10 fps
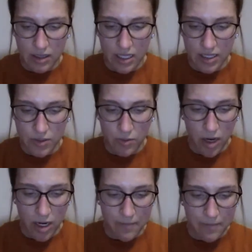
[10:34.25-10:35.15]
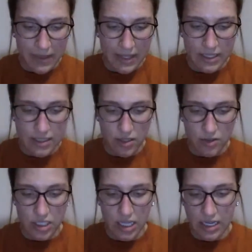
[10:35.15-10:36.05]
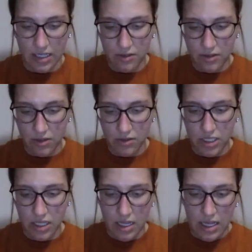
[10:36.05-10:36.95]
kids who are. Yes, coach. I know, coach.